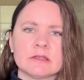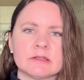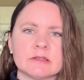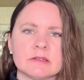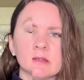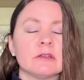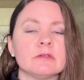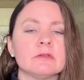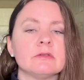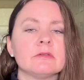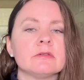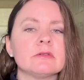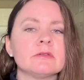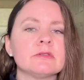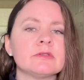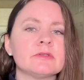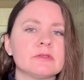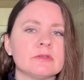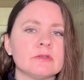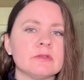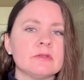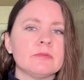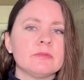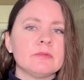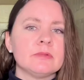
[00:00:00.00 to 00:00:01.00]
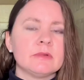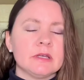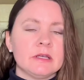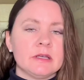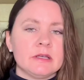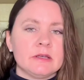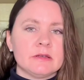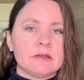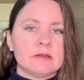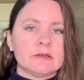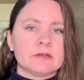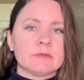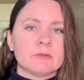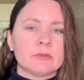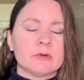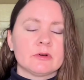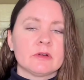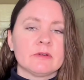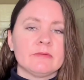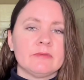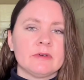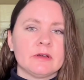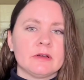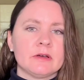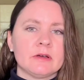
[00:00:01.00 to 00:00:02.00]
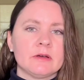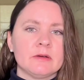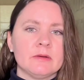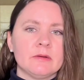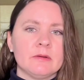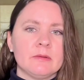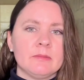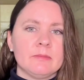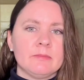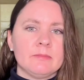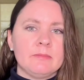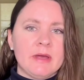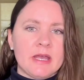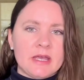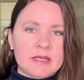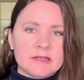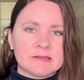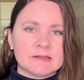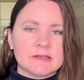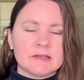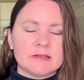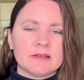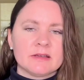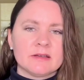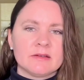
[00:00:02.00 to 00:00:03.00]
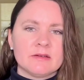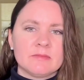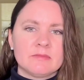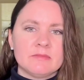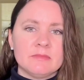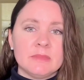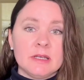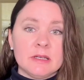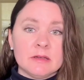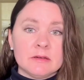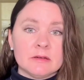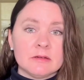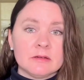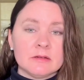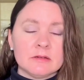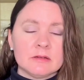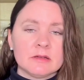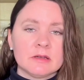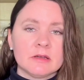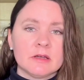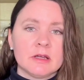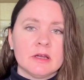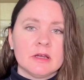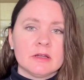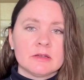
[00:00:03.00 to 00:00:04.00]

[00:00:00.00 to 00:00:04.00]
Chicken noodle soup is more of a basic meal,